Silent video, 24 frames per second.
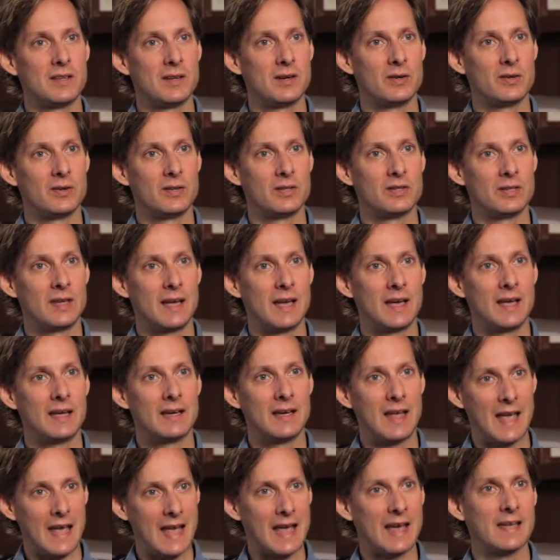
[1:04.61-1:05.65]
that are
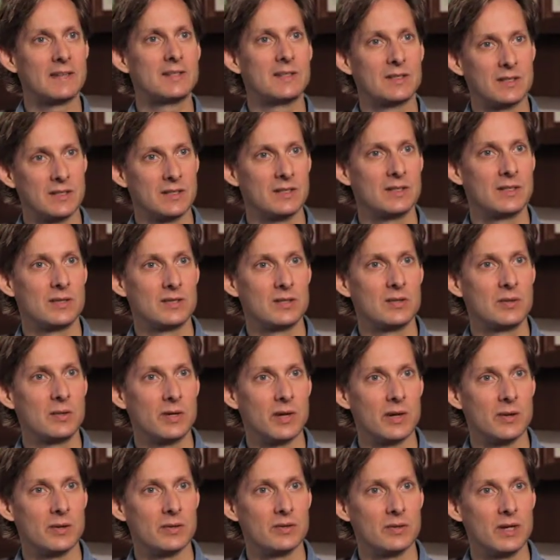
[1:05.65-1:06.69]
designed as existing
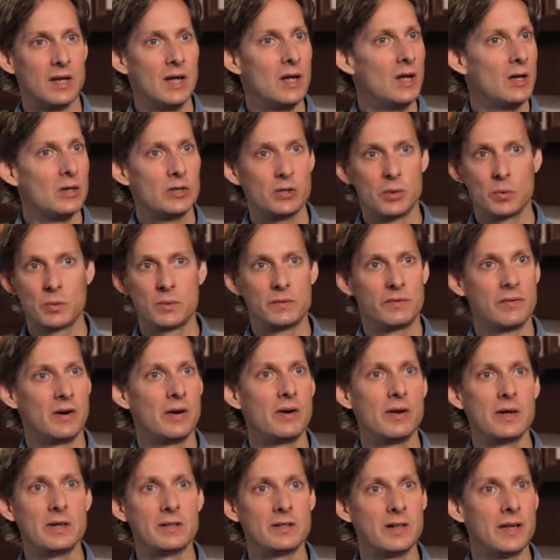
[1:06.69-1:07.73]
studios. So it was
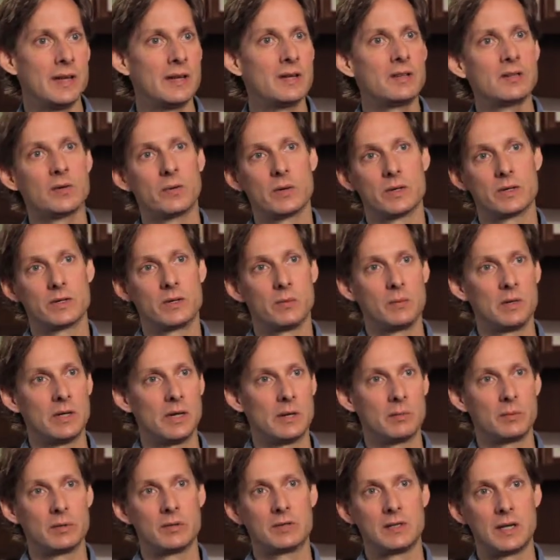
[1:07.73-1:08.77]
very exciting to us to be
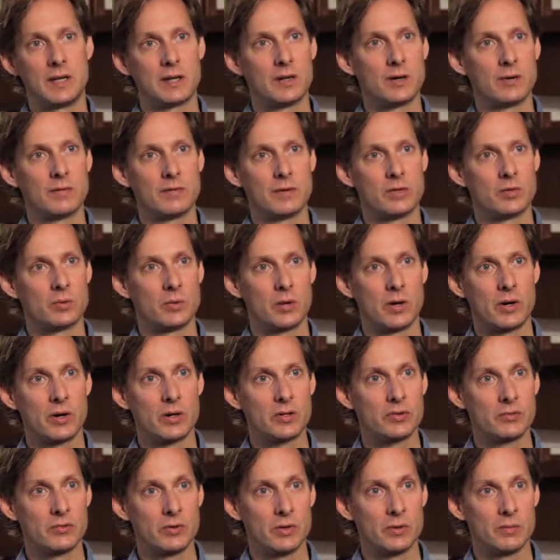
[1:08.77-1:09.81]
able to take our visual
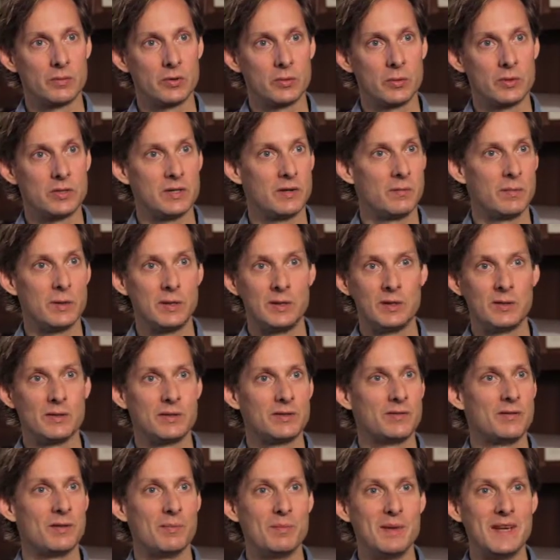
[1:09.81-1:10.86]
arts rooms, which have been
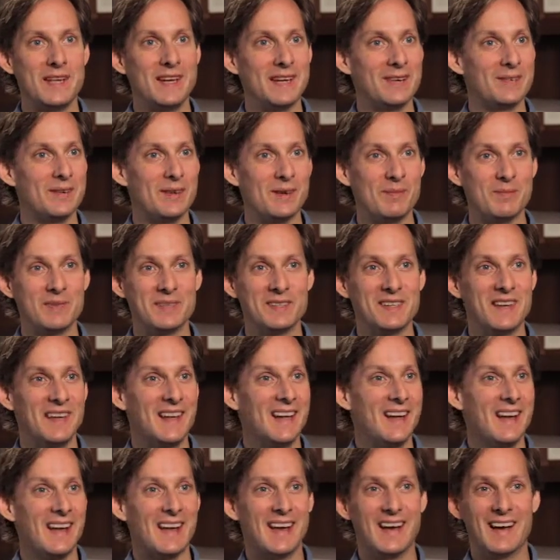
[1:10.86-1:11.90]
used for meeting rooms,
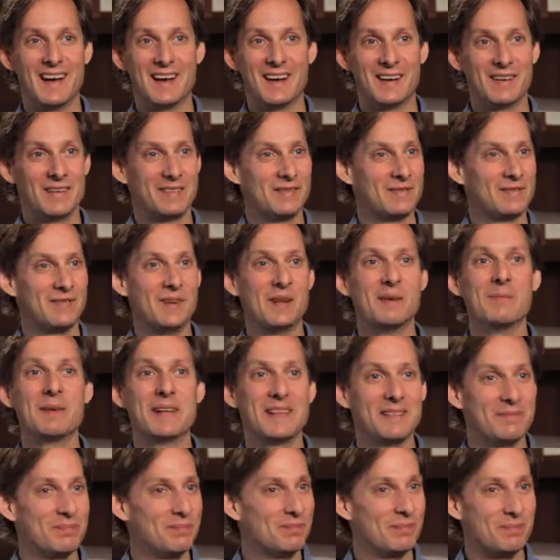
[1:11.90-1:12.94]

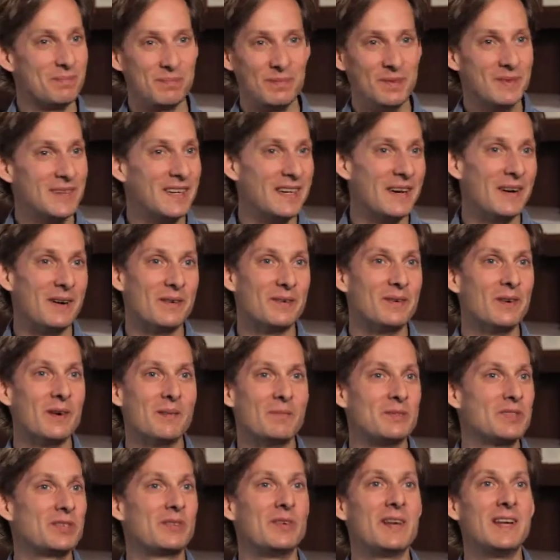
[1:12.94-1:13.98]
filming
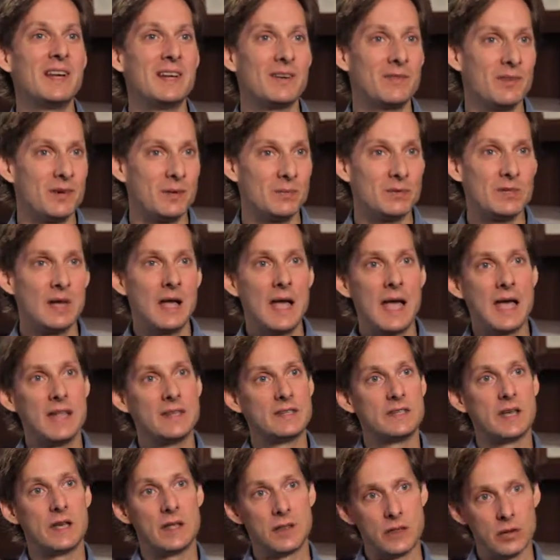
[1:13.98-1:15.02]
rooms, screening rooms,
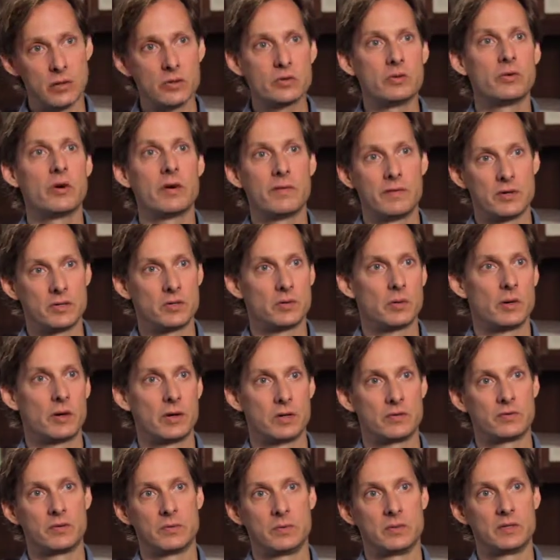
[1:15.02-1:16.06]
and say those are our visual
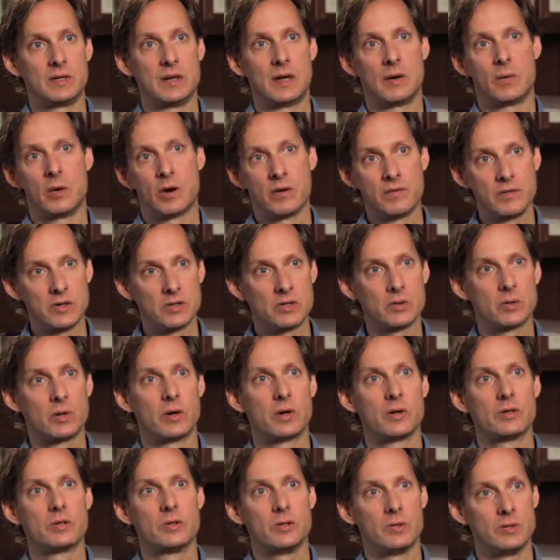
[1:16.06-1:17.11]
arts rooms now. Our visual
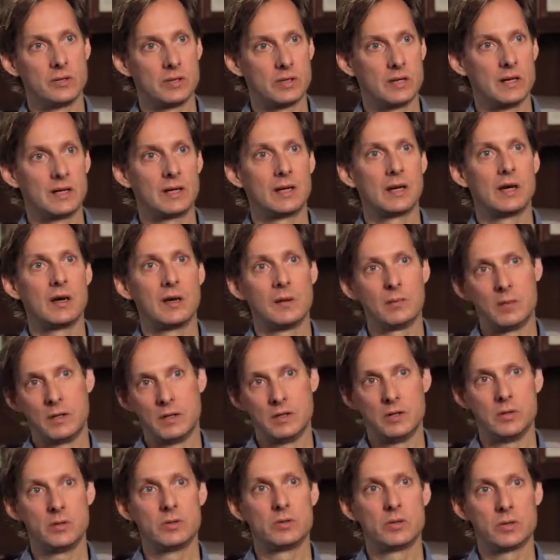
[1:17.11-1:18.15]
arts students can come
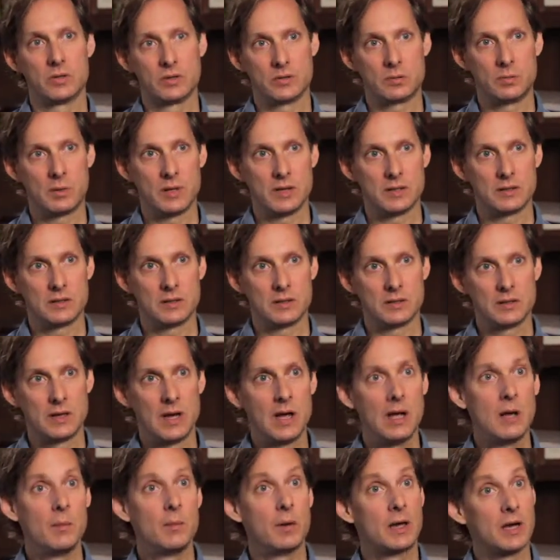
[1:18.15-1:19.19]
and use those spaces
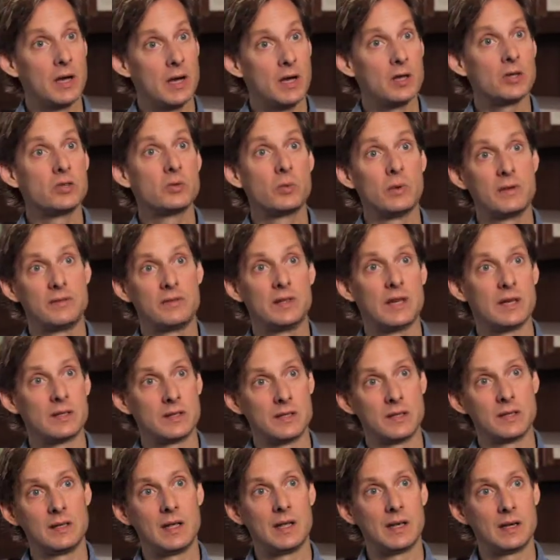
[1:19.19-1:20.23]
because we've
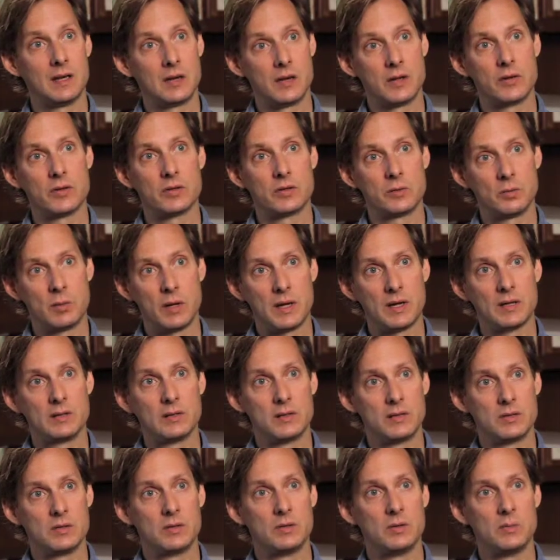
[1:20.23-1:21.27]
designated other
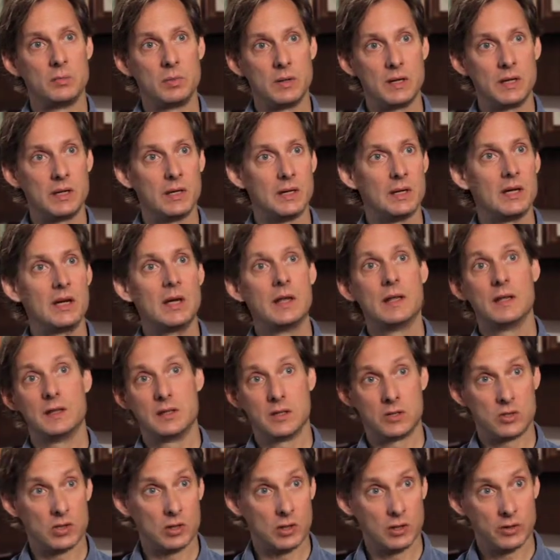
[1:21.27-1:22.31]
spaces to be the
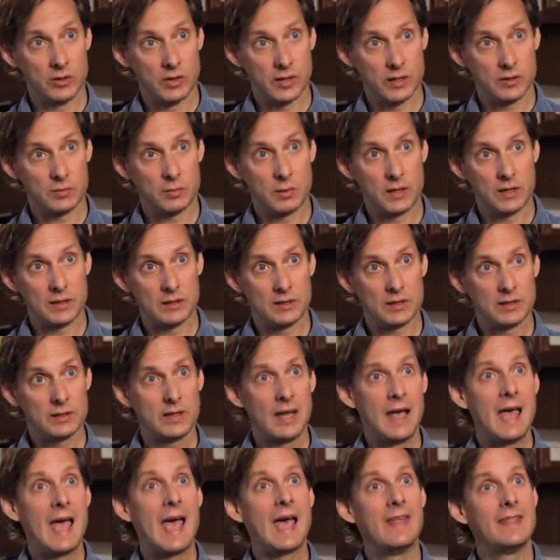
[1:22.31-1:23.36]
digital learning spaces,
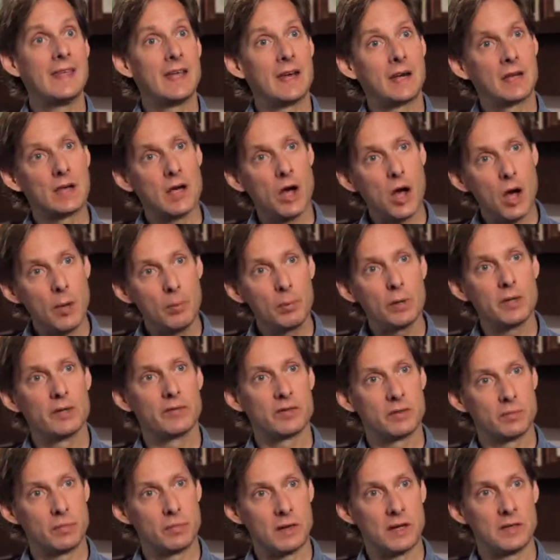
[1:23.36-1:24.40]
and then a couple of
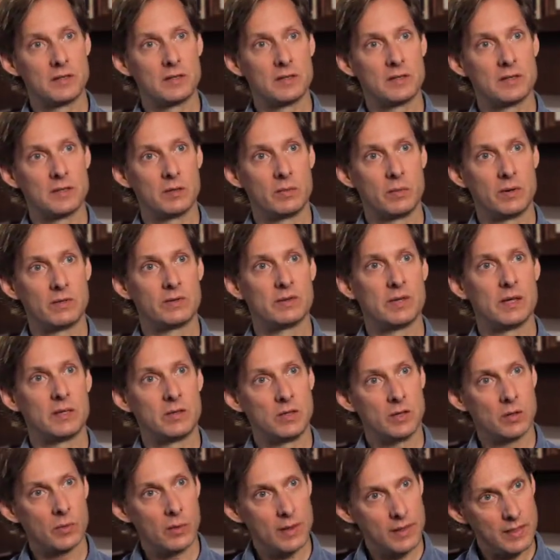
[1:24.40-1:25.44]
spaces that we've said, you
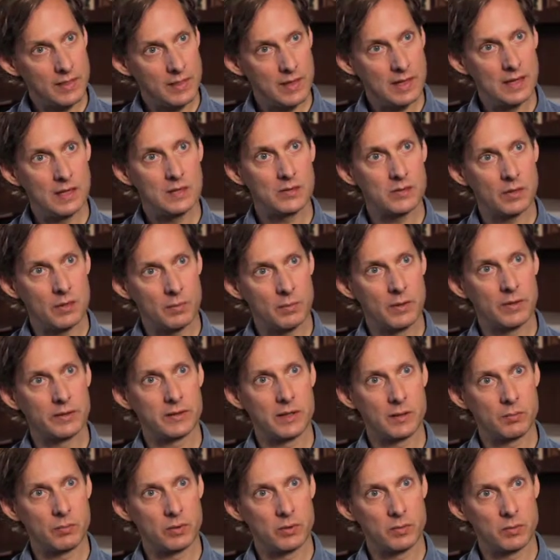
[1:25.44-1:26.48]
know what, these are
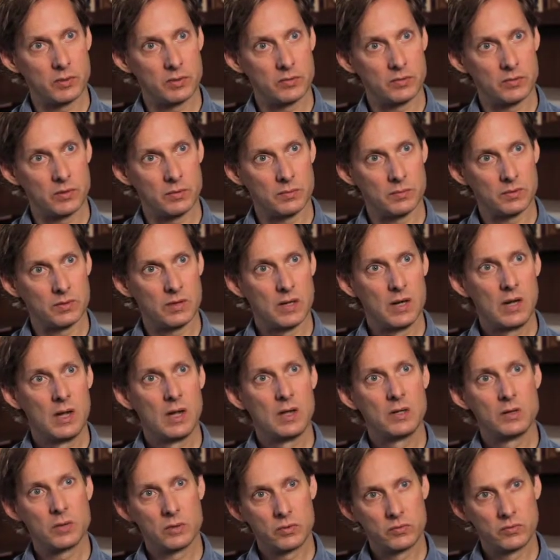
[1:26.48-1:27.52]
multi-purpose rooms.
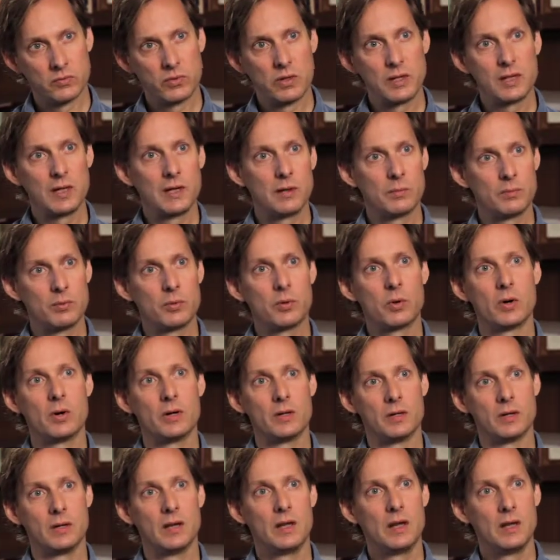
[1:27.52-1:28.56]
So it's really
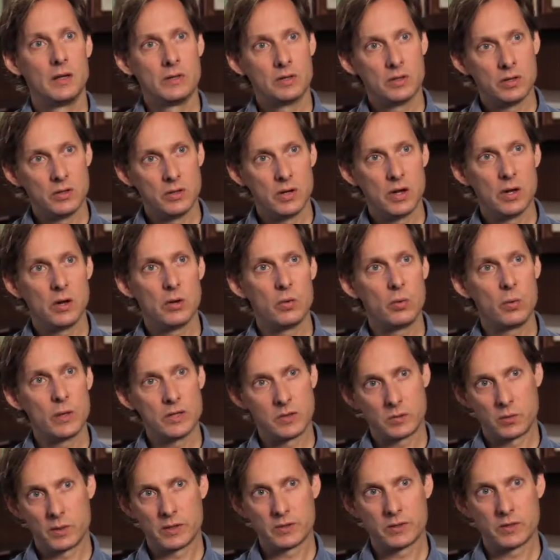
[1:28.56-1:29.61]
important to know
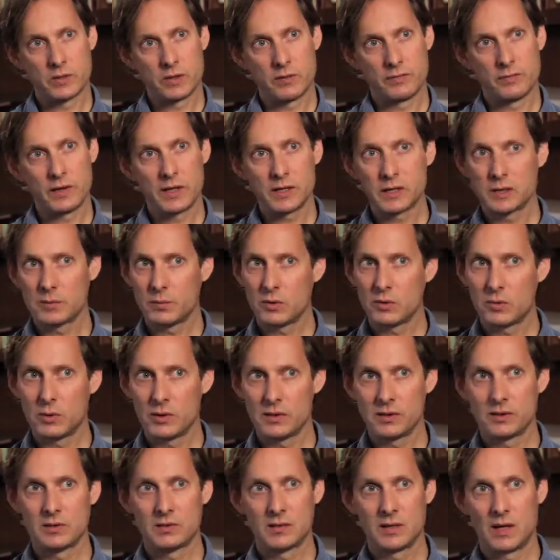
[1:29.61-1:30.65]
which ones are the flexible
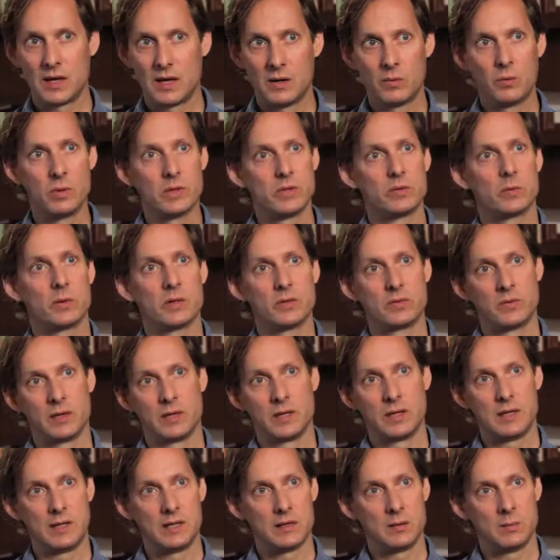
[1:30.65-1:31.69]
ones and which ones
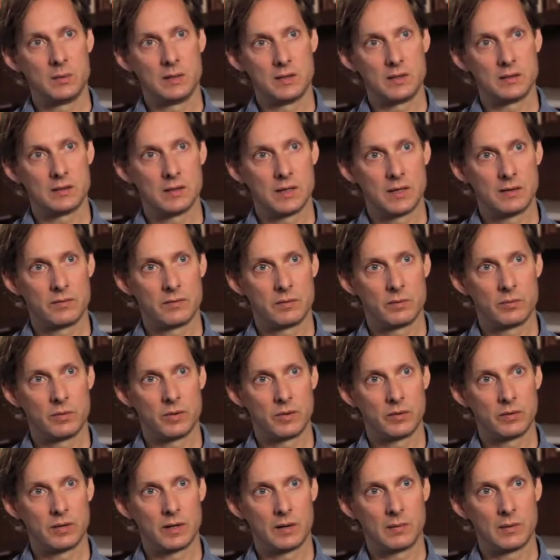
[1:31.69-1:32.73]
really need to be designed for
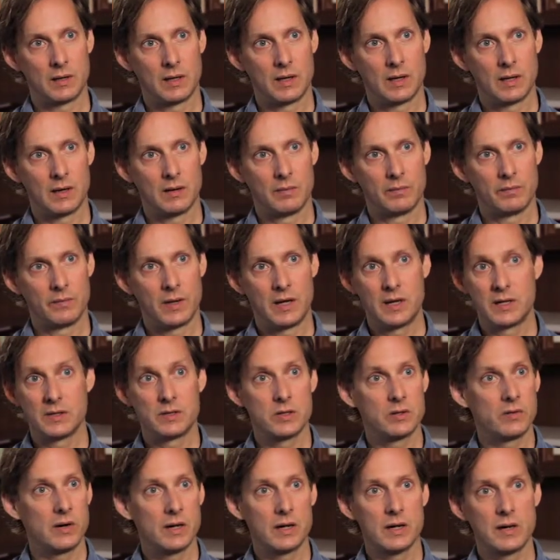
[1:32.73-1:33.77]
programming. And it's
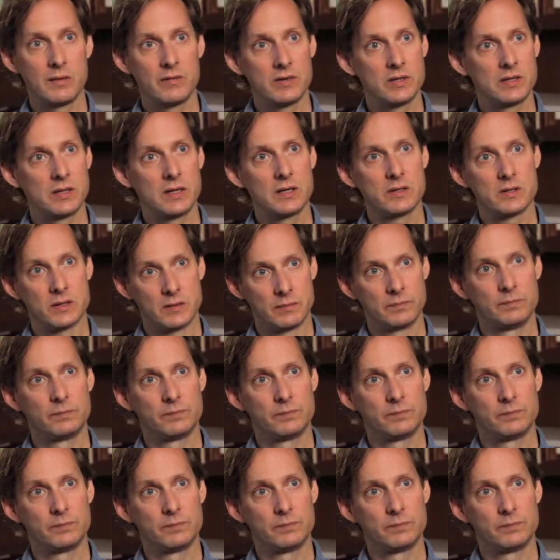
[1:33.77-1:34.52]
a great conversation.